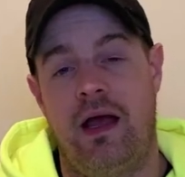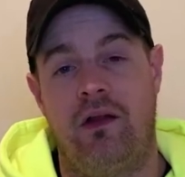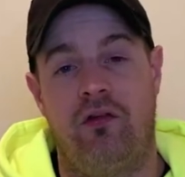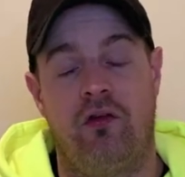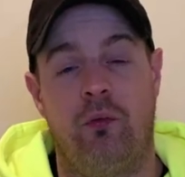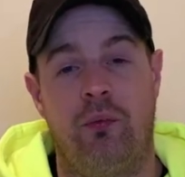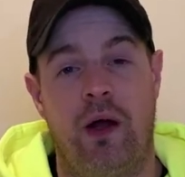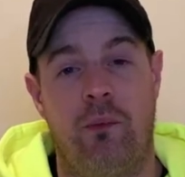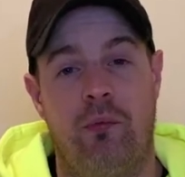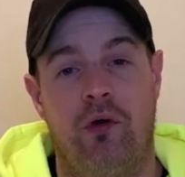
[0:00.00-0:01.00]

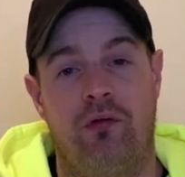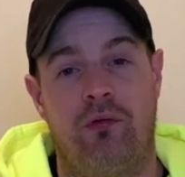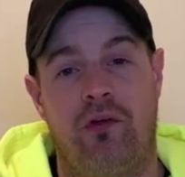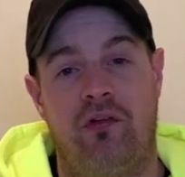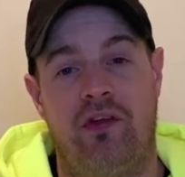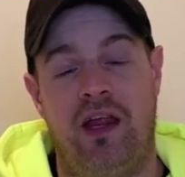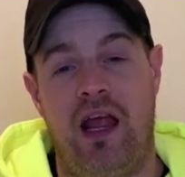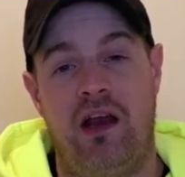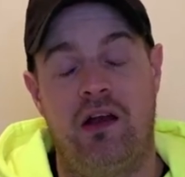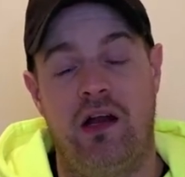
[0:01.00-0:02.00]
Supra, but for the
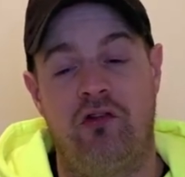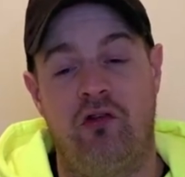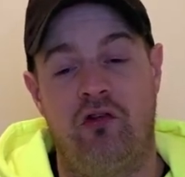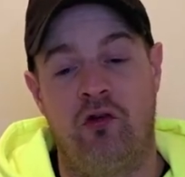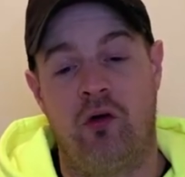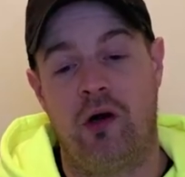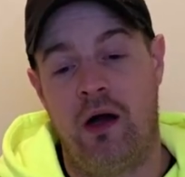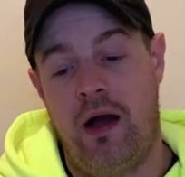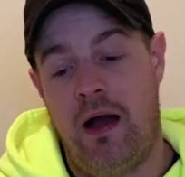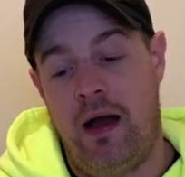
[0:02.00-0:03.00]
C8, I'm not too
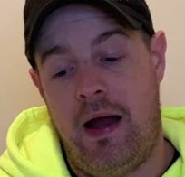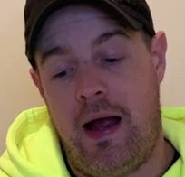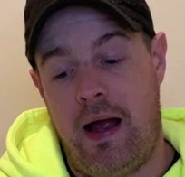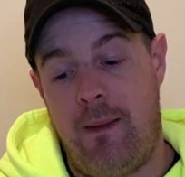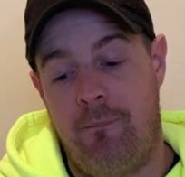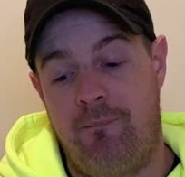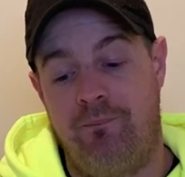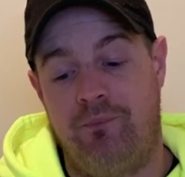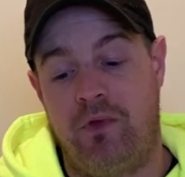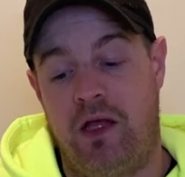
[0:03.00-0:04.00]
sure.
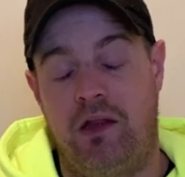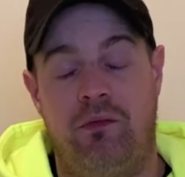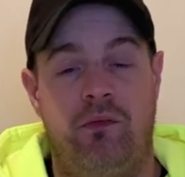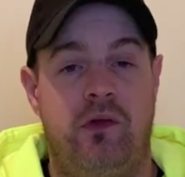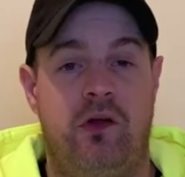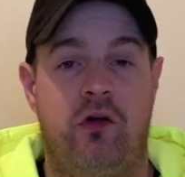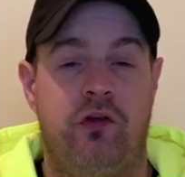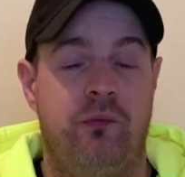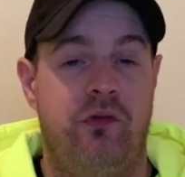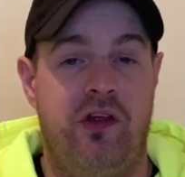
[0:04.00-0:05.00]
Like, the
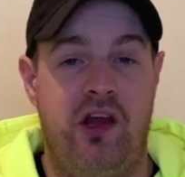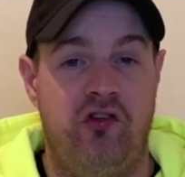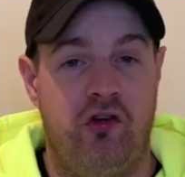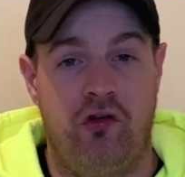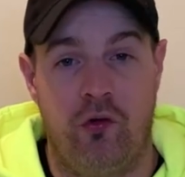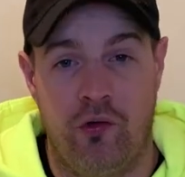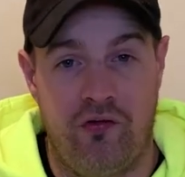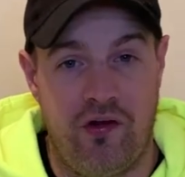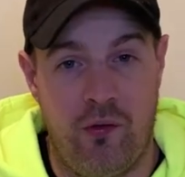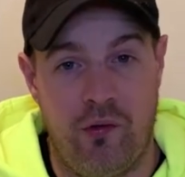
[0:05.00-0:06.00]
customization you do, I'd
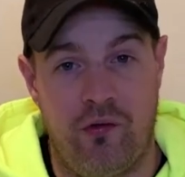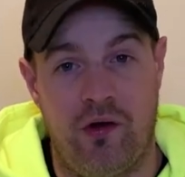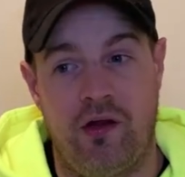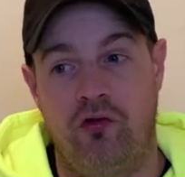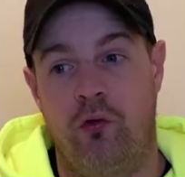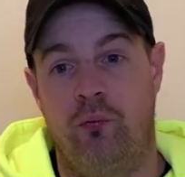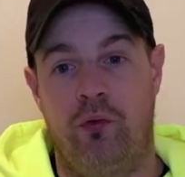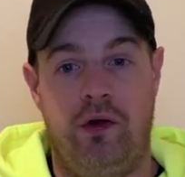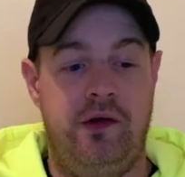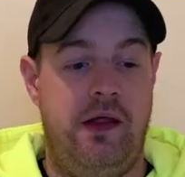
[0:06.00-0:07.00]
say, with it, like, jump
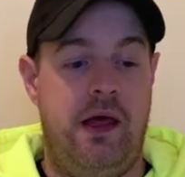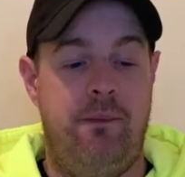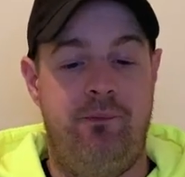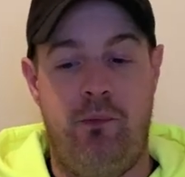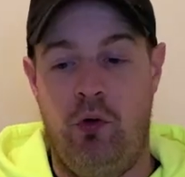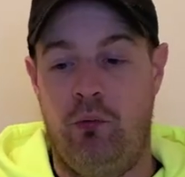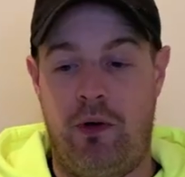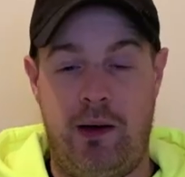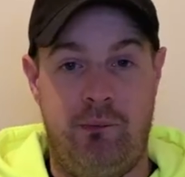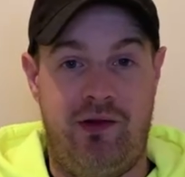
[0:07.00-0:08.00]
in the
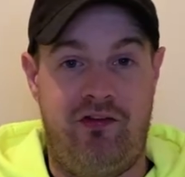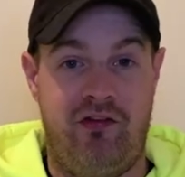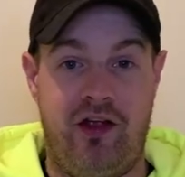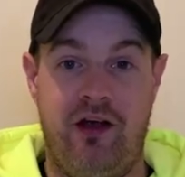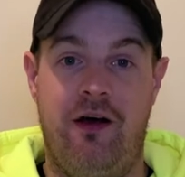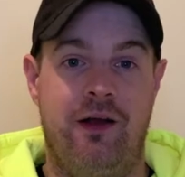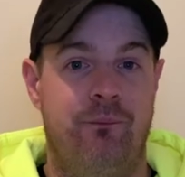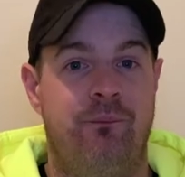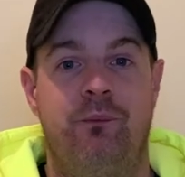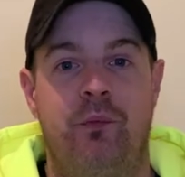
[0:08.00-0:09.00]
boomerang bits, as I call
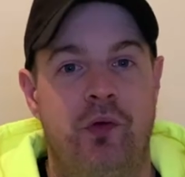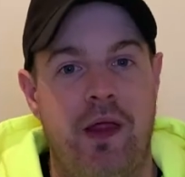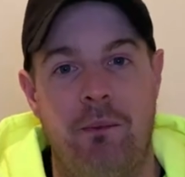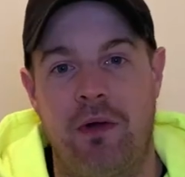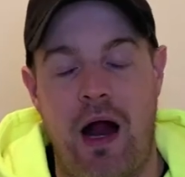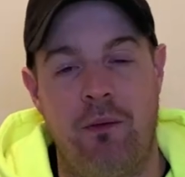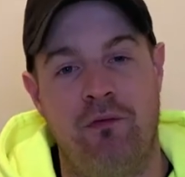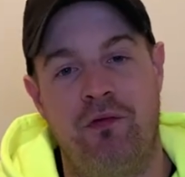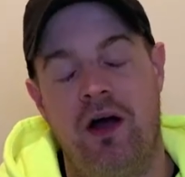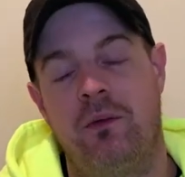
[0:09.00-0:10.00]
them, put them carbon
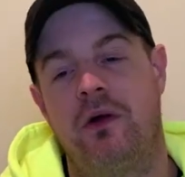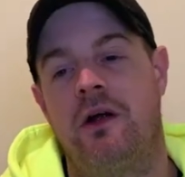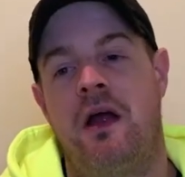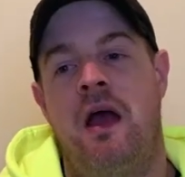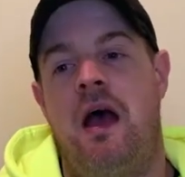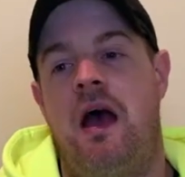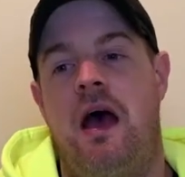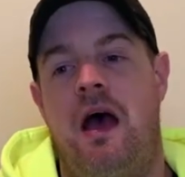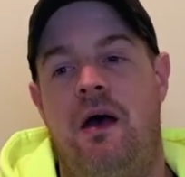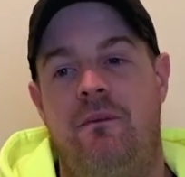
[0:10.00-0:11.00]
fiber,
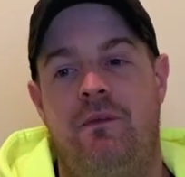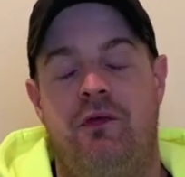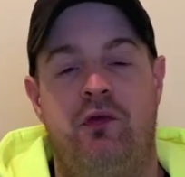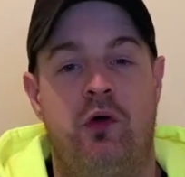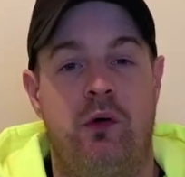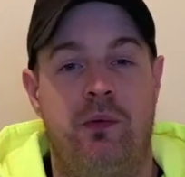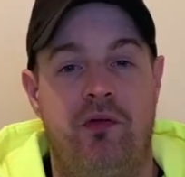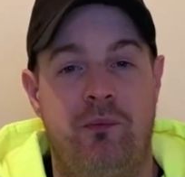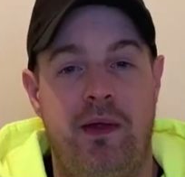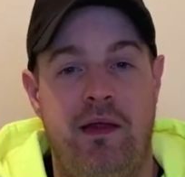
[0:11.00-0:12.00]
a few other
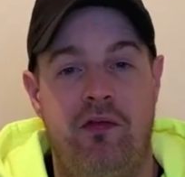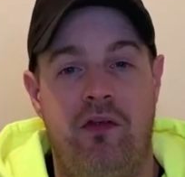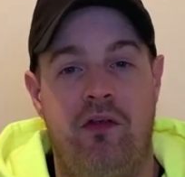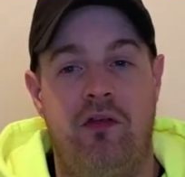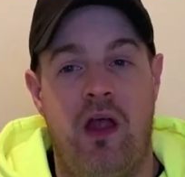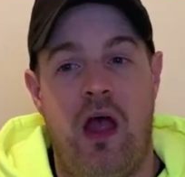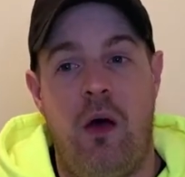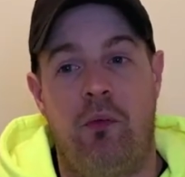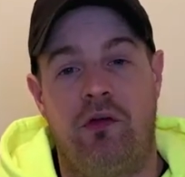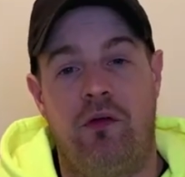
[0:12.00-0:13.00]
bits and pieces.
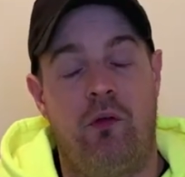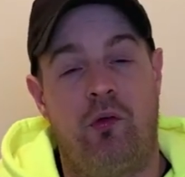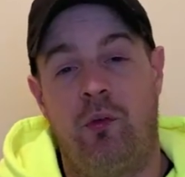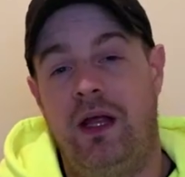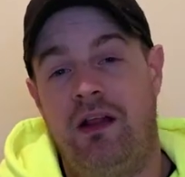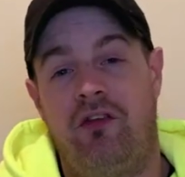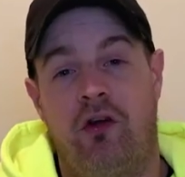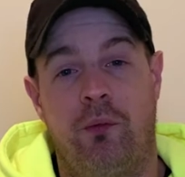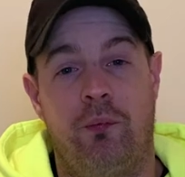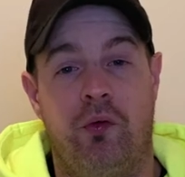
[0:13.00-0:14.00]
But the wheels you're
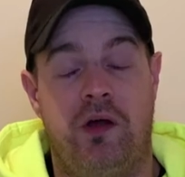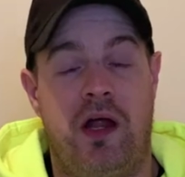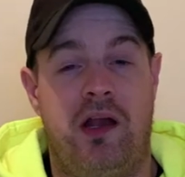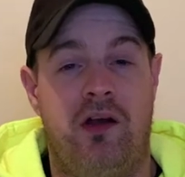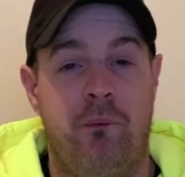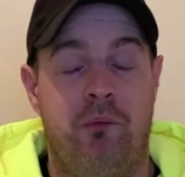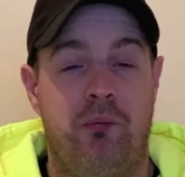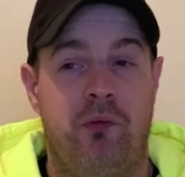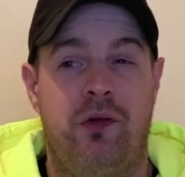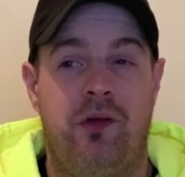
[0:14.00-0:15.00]
going to be putting on it,
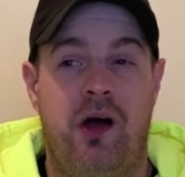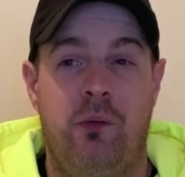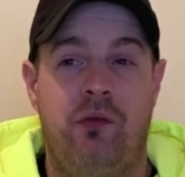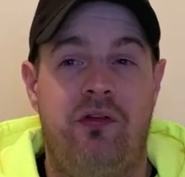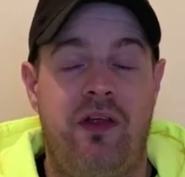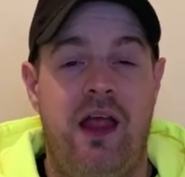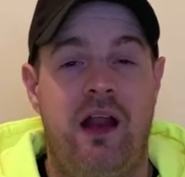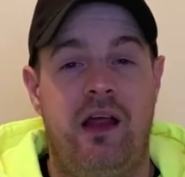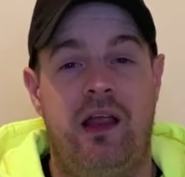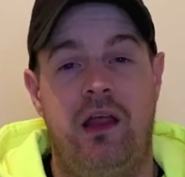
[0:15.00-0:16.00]
I would
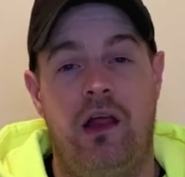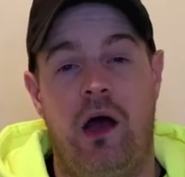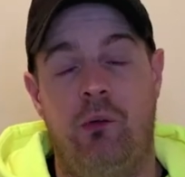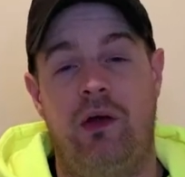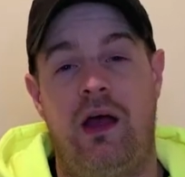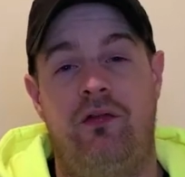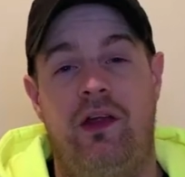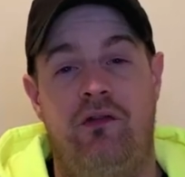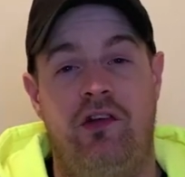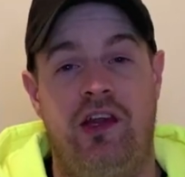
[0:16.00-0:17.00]
say, like, I would have to
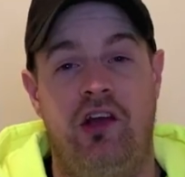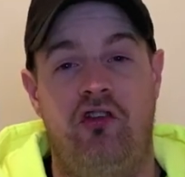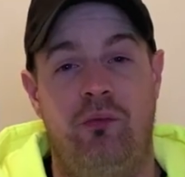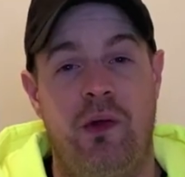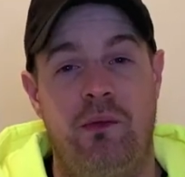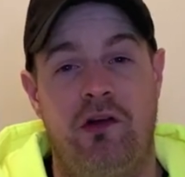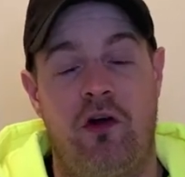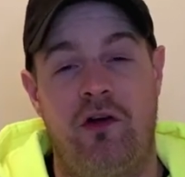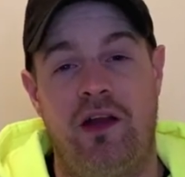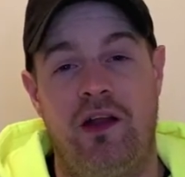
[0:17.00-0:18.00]
have a dish, maybe a
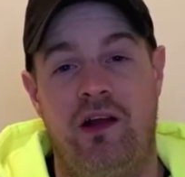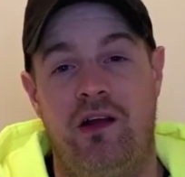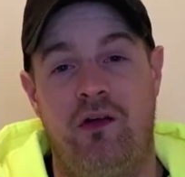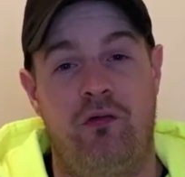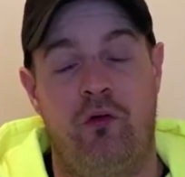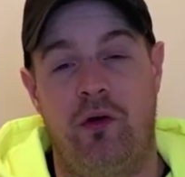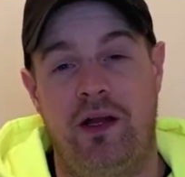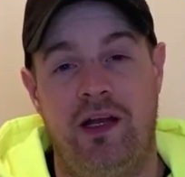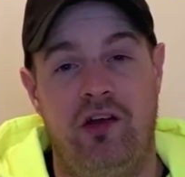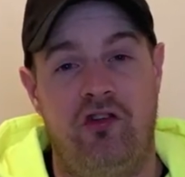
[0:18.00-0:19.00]
13 or
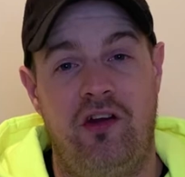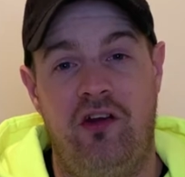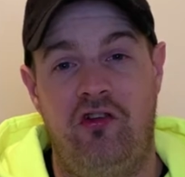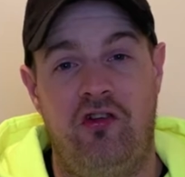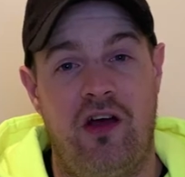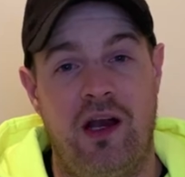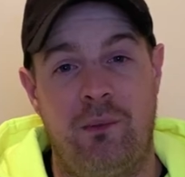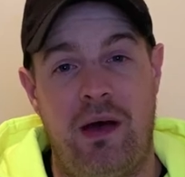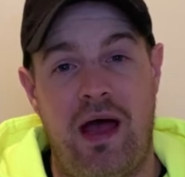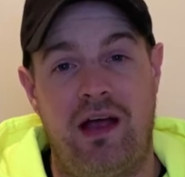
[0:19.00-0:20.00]
14 inch dish on
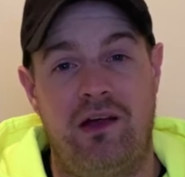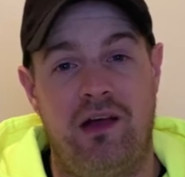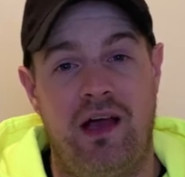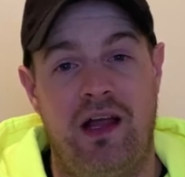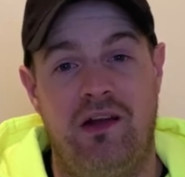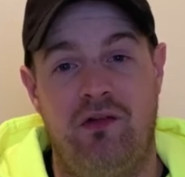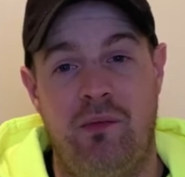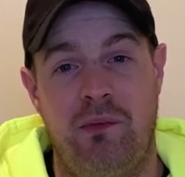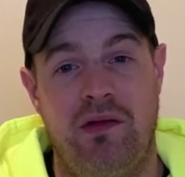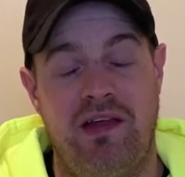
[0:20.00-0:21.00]
the back, and
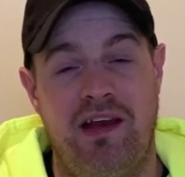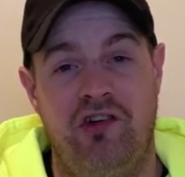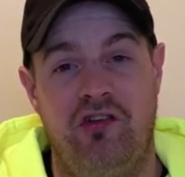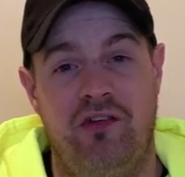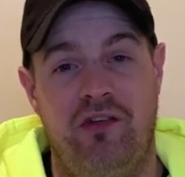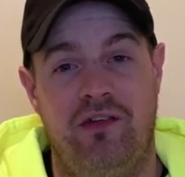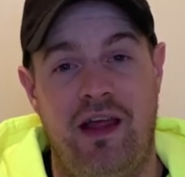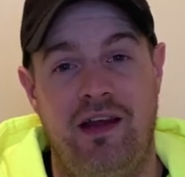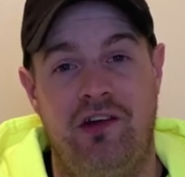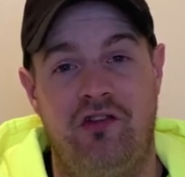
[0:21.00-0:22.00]
maybe a 10
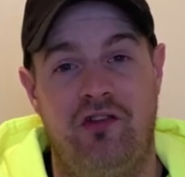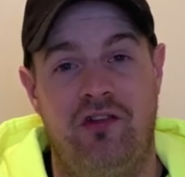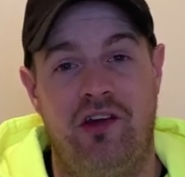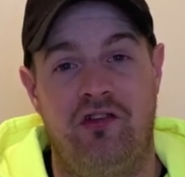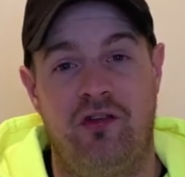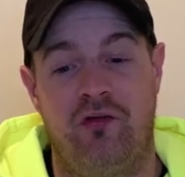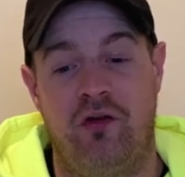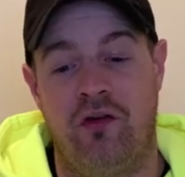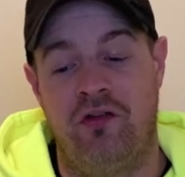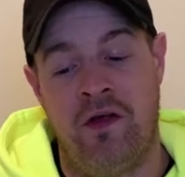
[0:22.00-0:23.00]
inch dish on the
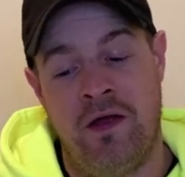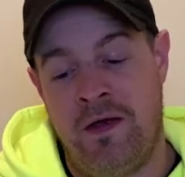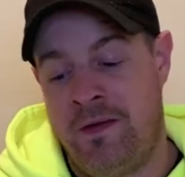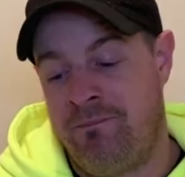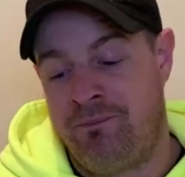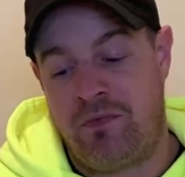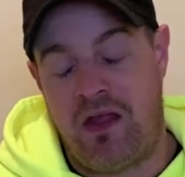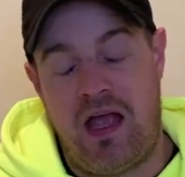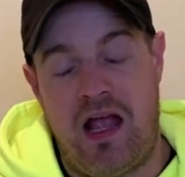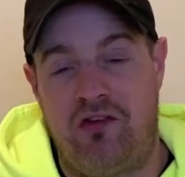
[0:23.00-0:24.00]
front.
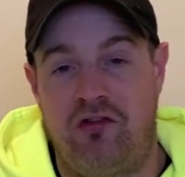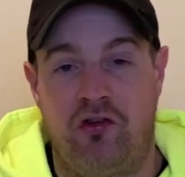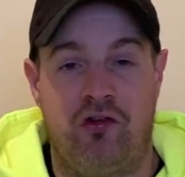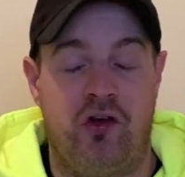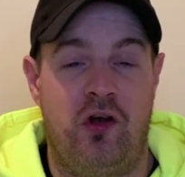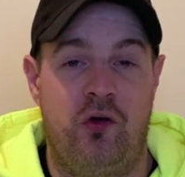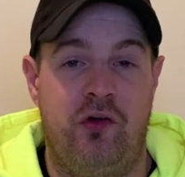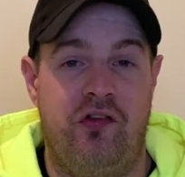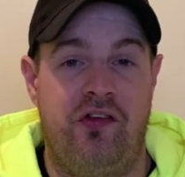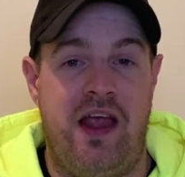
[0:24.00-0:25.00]
It's just to look
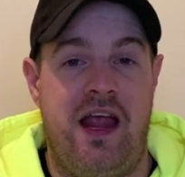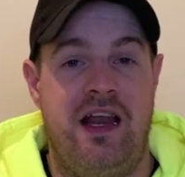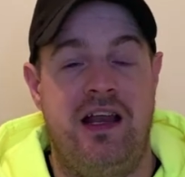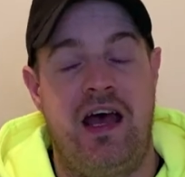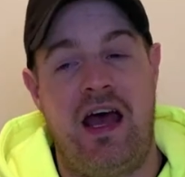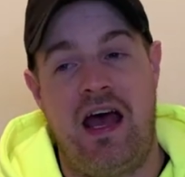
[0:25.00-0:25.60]
insane.